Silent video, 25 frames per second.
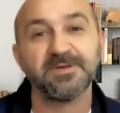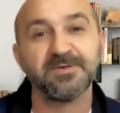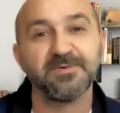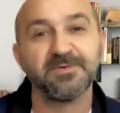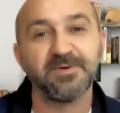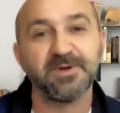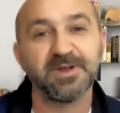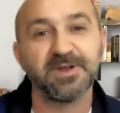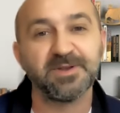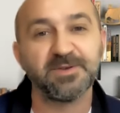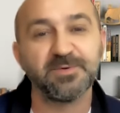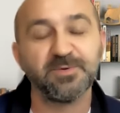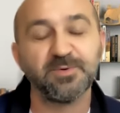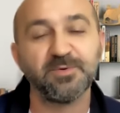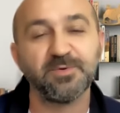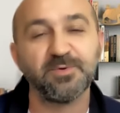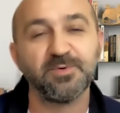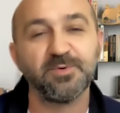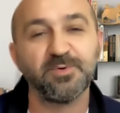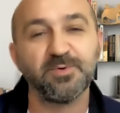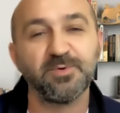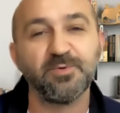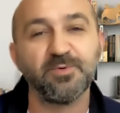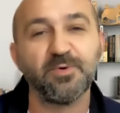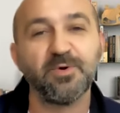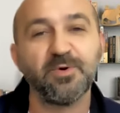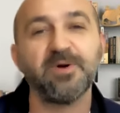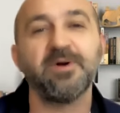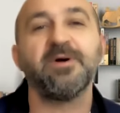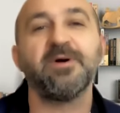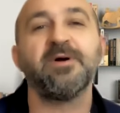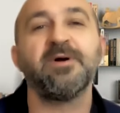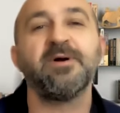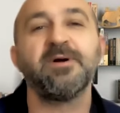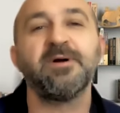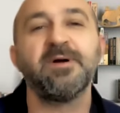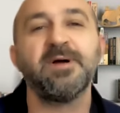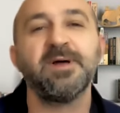right? Mm-hmm. Who
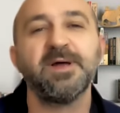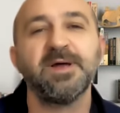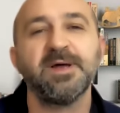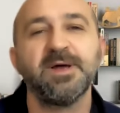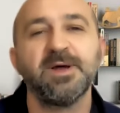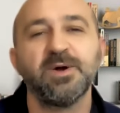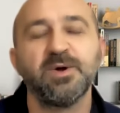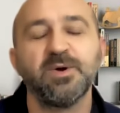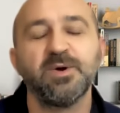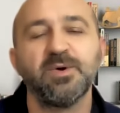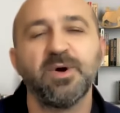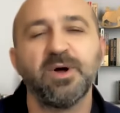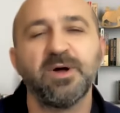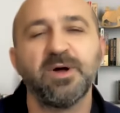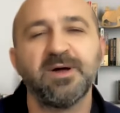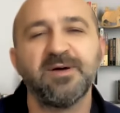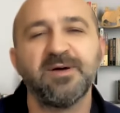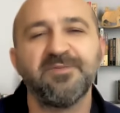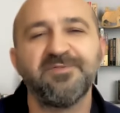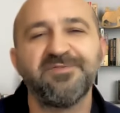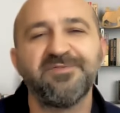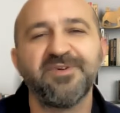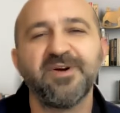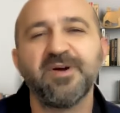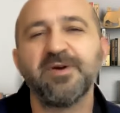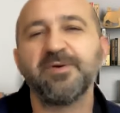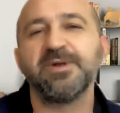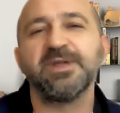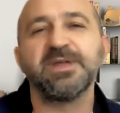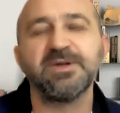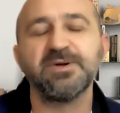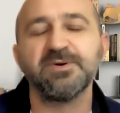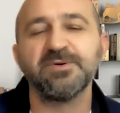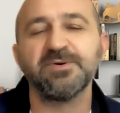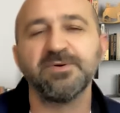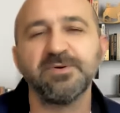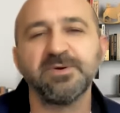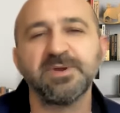were very
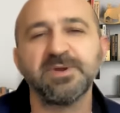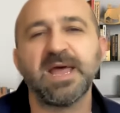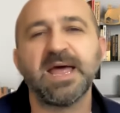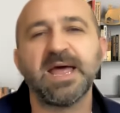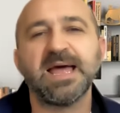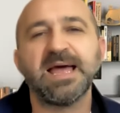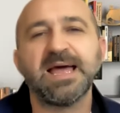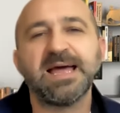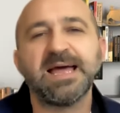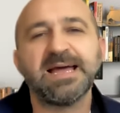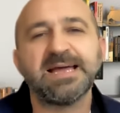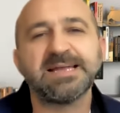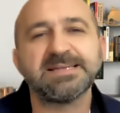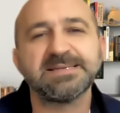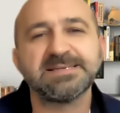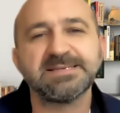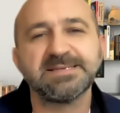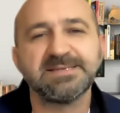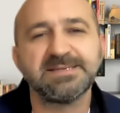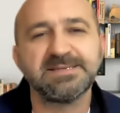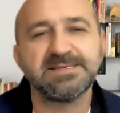good at